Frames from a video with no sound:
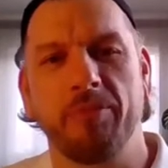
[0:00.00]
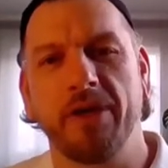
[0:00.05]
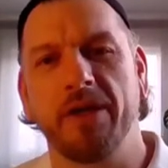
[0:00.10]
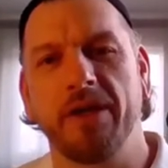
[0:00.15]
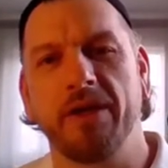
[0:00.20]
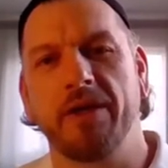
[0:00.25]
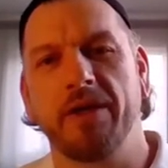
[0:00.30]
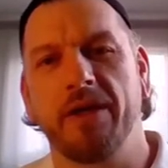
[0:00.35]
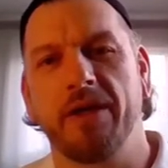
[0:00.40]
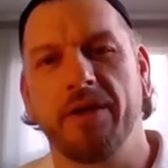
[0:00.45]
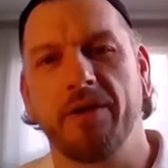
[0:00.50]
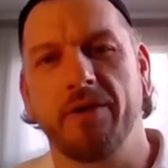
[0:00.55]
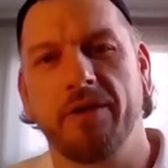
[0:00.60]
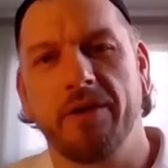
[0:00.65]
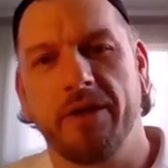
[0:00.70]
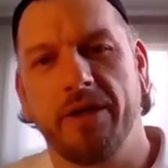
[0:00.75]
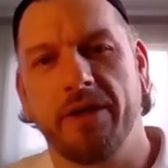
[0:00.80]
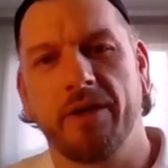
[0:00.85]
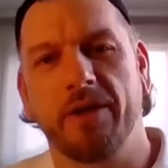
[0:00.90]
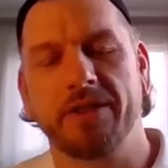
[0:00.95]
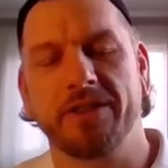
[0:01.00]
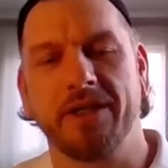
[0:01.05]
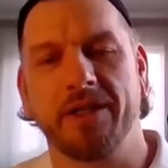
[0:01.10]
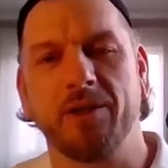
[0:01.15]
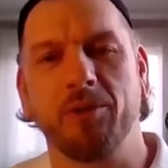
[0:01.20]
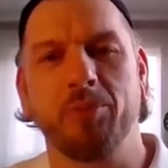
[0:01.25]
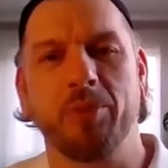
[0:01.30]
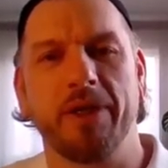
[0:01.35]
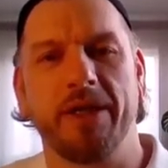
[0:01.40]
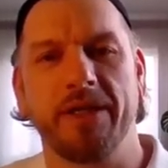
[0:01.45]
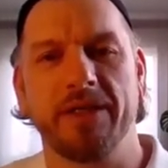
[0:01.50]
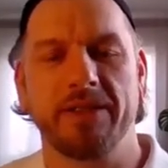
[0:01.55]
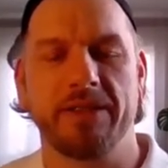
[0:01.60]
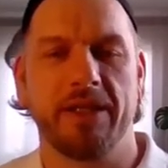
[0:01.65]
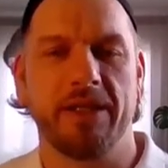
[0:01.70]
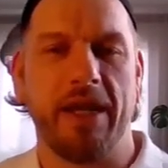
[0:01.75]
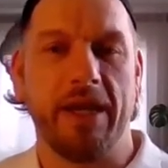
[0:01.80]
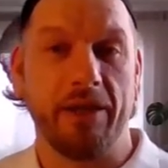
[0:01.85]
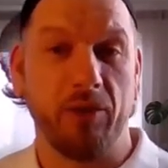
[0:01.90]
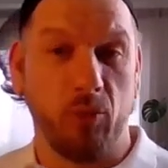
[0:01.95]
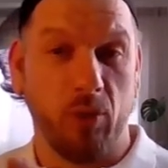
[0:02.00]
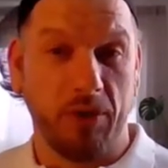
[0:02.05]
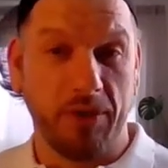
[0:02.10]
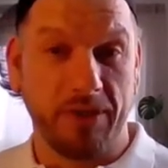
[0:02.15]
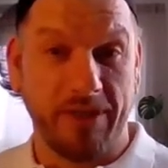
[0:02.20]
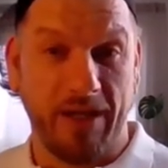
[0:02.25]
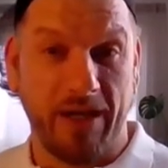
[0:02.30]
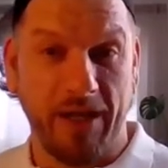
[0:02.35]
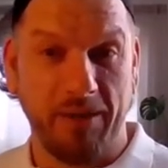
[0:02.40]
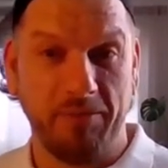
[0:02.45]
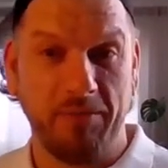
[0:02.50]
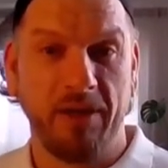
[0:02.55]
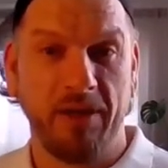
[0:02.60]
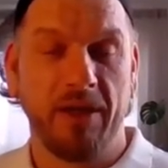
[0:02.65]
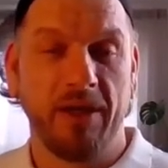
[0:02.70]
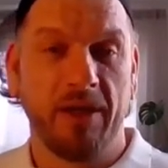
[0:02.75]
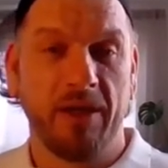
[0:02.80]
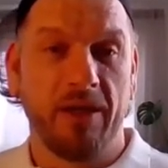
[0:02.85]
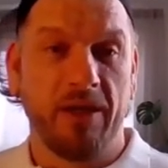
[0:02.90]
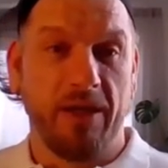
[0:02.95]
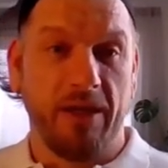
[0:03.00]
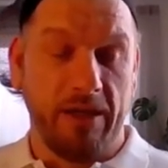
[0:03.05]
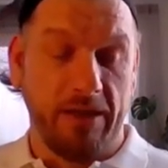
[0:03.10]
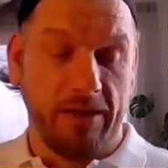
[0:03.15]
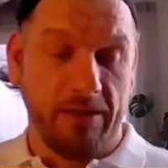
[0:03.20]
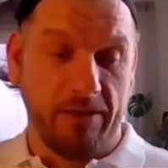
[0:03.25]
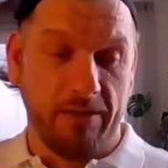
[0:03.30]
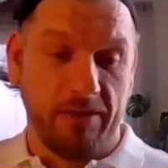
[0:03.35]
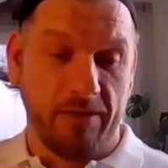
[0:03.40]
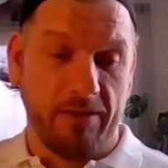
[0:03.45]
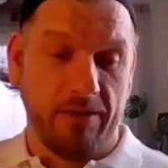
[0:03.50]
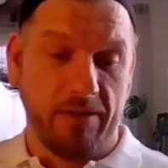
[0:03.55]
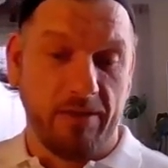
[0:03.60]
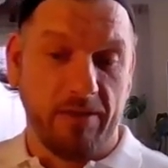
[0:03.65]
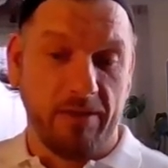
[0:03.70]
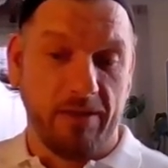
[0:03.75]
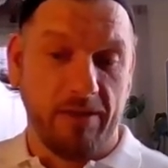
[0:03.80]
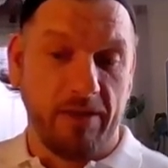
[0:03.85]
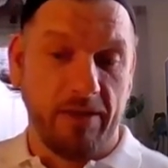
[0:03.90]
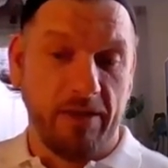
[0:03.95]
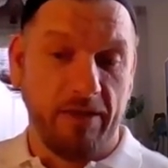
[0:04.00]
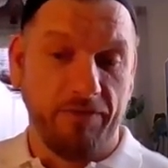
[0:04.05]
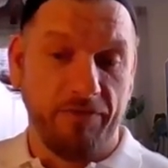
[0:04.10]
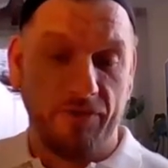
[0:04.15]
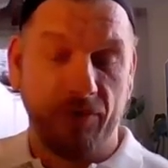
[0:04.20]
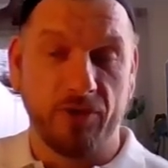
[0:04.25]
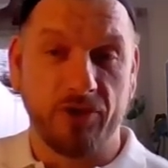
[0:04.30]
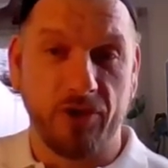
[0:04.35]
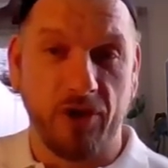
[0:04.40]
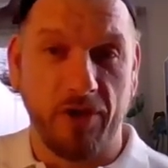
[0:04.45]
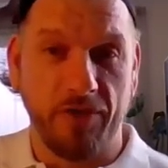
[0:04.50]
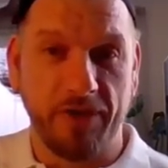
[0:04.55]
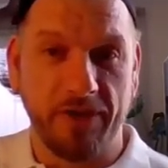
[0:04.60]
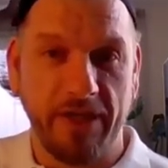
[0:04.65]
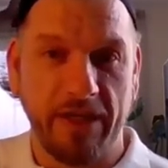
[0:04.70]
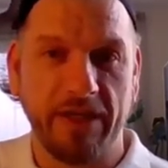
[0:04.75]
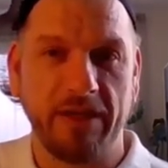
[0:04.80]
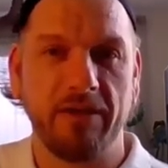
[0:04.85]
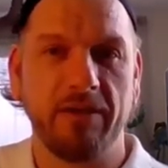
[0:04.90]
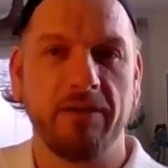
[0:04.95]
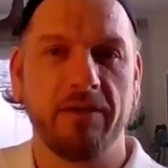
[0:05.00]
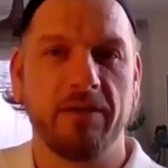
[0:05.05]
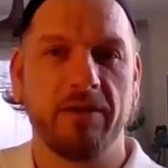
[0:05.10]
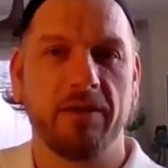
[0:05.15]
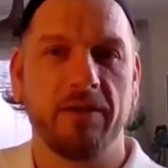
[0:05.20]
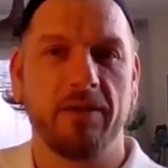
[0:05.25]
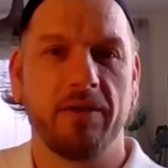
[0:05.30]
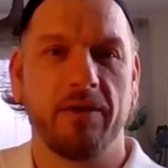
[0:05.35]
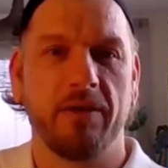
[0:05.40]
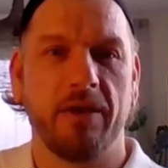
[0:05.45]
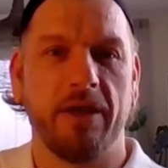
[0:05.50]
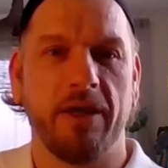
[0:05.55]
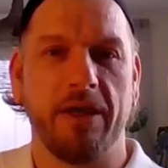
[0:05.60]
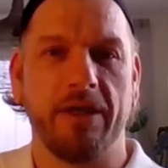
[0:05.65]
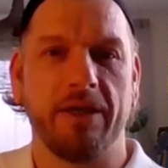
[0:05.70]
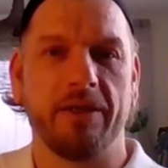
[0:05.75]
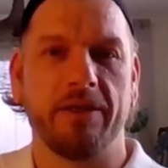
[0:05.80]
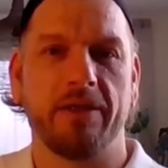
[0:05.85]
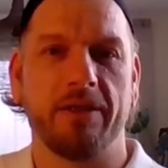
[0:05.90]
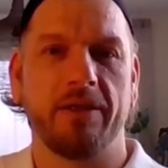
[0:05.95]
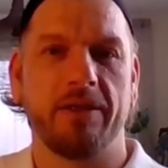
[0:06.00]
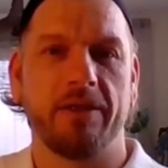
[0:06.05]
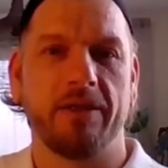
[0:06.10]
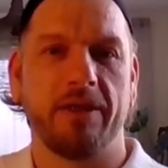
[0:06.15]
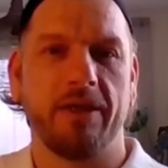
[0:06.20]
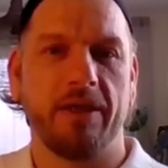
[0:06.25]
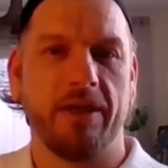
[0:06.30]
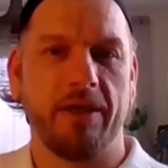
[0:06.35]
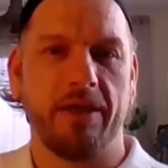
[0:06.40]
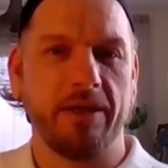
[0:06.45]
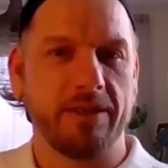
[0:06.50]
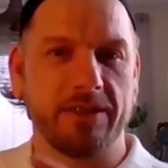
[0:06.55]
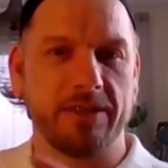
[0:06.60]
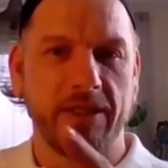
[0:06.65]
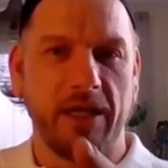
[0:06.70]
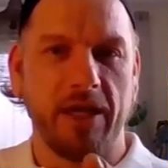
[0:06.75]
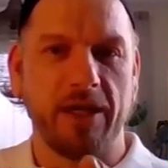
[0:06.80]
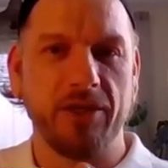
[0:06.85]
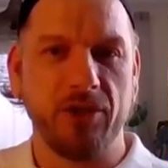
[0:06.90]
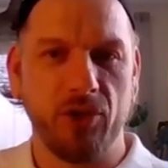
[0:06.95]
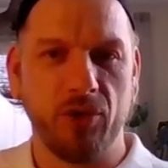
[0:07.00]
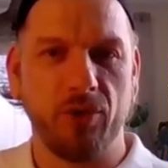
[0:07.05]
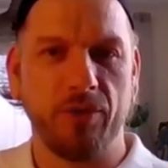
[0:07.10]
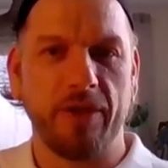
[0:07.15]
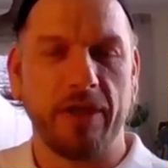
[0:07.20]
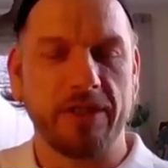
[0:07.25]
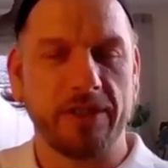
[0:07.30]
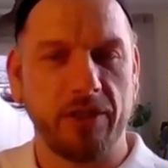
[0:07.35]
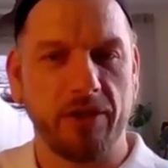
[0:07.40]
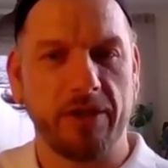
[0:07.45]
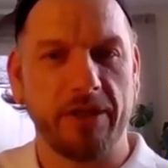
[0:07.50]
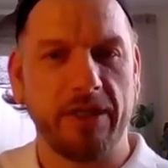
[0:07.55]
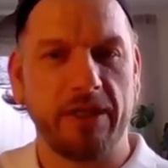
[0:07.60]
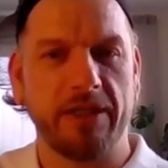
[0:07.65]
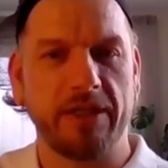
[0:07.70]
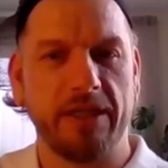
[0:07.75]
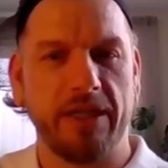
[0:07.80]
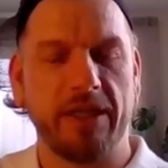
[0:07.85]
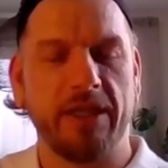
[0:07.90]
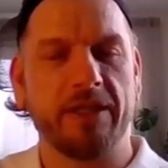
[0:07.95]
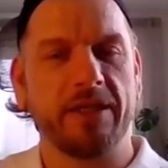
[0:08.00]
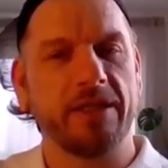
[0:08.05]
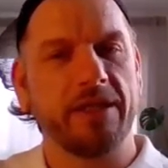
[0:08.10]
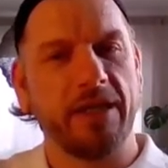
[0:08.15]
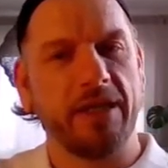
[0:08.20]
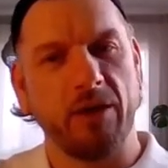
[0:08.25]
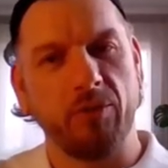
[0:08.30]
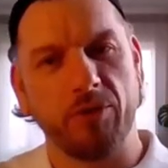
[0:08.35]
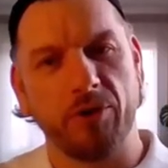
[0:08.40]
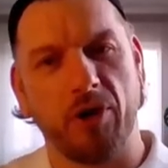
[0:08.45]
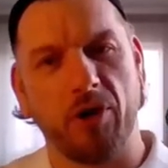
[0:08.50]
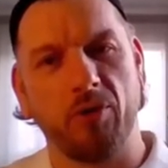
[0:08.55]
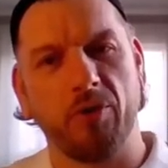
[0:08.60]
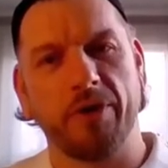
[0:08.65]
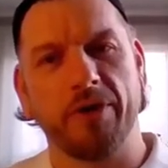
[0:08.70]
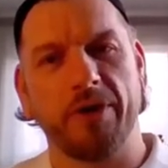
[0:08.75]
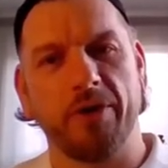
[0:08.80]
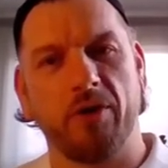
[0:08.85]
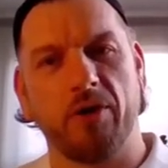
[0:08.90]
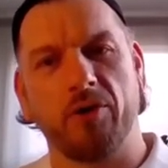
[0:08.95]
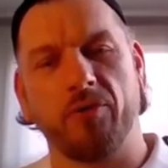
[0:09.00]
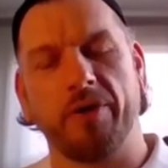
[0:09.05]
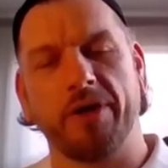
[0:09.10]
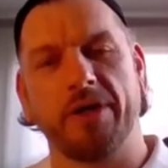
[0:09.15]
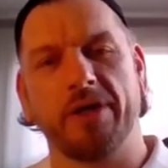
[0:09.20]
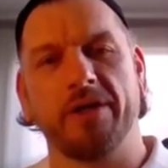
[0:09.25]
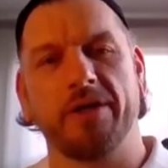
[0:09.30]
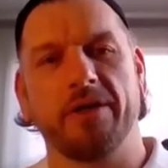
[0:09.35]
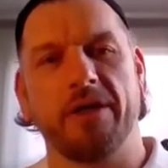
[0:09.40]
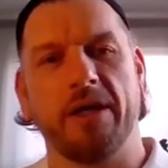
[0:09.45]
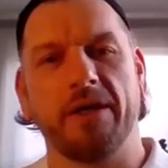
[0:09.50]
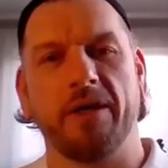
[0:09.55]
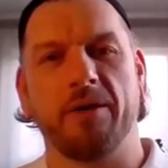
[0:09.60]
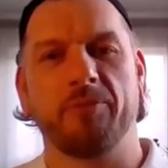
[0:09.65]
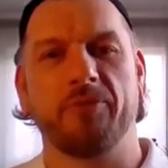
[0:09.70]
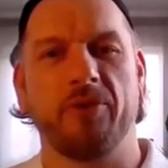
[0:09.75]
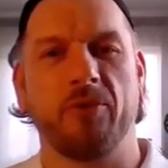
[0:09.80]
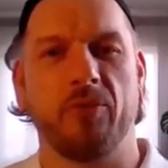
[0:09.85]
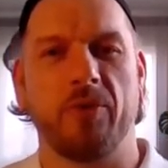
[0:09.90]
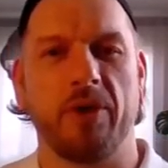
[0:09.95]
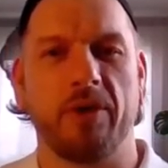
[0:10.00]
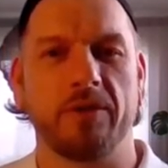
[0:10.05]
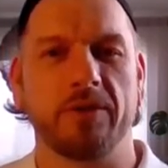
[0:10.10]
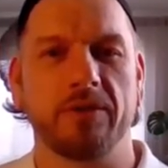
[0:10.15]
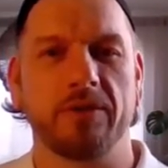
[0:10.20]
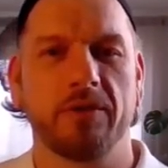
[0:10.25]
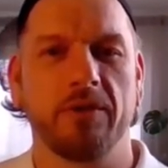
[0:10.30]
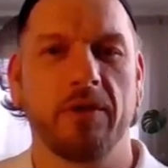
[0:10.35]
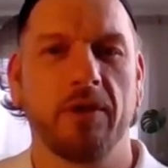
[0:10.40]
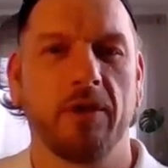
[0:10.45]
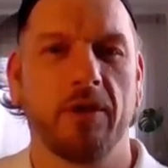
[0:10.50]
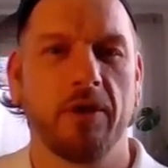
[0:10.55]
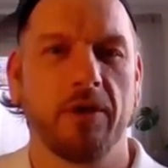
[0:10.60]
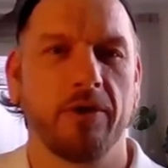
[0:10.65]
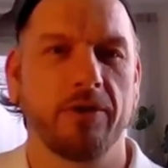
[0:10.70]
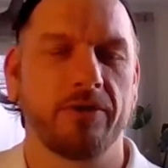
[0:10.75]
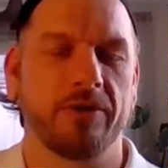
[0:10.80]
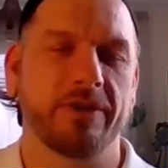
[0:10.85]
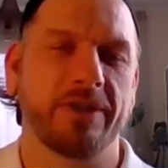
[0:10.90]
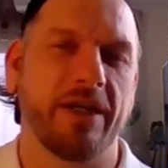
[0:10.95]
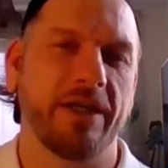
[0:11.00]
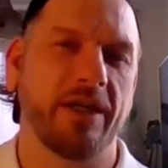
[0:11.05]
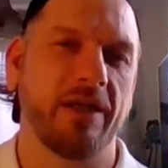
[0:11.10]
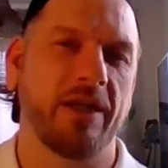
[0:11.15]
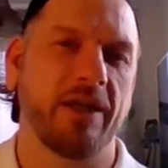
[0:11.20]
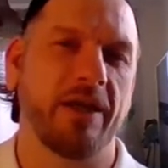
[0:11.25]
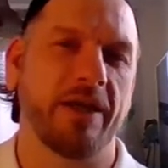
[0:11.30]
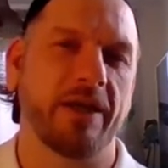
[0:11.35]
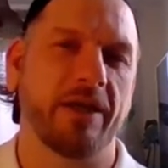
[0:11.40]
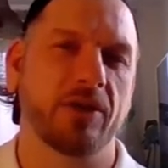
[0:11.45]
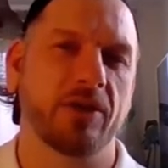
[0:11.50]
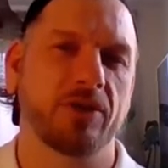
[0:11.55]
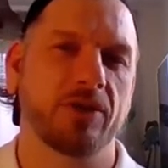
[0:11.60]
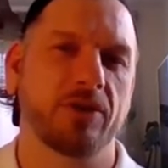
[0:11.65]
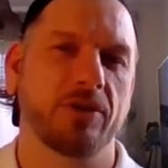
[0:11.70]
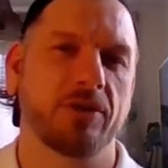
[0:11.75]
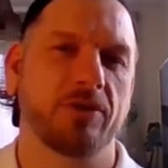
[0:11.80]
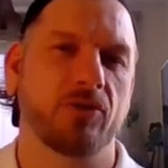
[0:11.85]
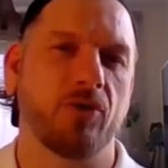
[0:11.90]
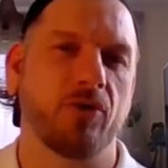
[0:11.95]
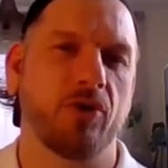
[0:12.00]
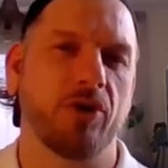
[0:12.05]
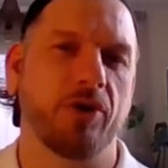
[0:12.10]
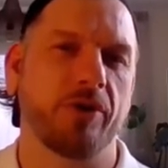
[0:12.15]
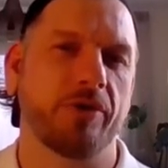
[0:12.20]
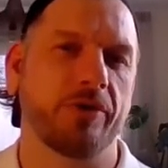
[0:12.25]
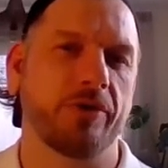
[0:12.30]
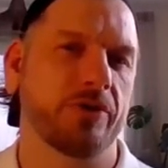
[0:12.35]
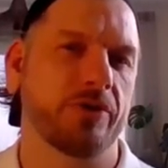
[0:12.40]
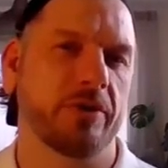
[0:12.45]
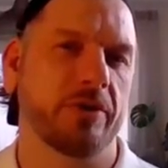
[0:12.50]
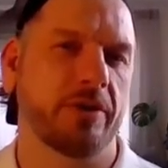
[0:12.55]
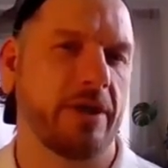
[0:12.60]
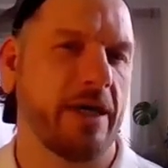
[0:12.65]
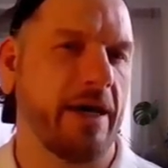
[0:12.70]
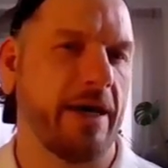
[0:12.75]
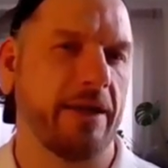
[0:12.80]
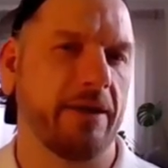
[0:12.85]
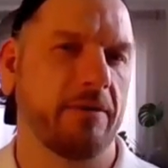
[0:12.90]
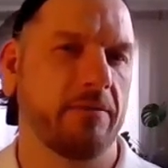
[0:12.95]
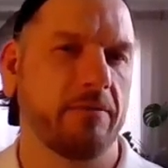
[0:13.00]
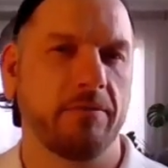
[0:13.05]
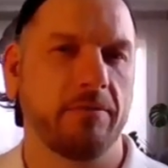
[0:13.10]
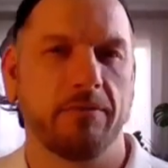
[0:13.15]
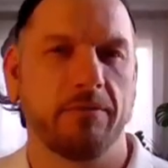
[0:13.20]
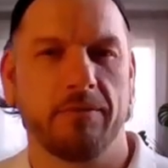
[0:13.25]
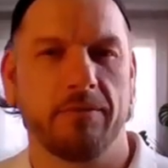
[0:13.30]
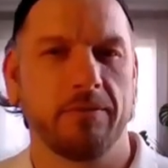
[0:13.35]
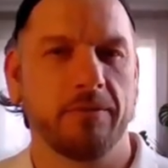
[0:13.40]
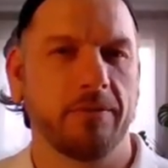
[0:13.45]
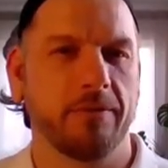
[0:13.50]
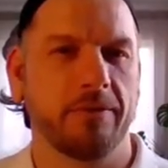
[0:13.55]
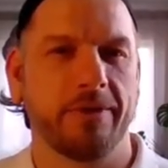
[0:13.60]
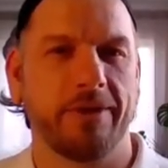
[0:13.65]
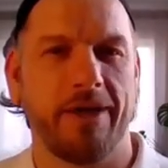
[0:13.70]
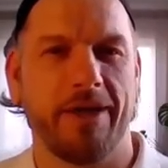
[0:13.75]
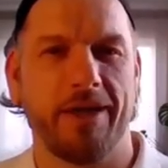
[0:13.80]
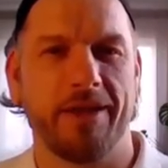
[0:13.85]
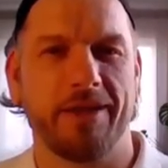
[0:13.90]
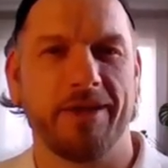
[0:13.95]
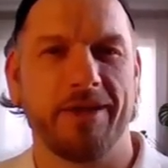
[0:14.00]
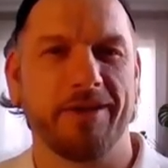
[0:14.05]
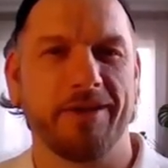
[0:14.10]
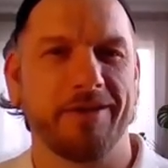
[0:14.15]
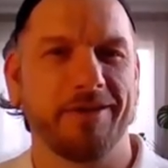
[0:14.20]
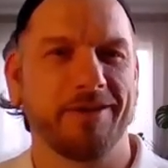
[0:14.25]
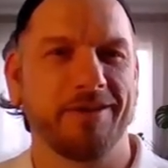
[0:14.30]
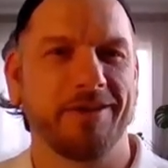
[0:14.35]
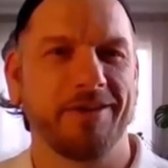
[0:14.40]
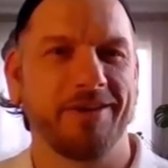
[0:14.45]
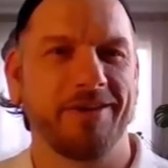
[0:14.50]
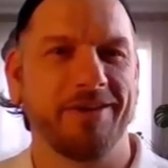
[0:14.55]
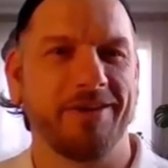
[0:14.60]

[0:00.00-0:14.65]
be in a single place at any one time. Mm-hmm. And if you saw the data and it's not you that's looking at the data would already end up somewhere else. Mm-hmm. So it's kind of like a Schroeder's cat kind of thing.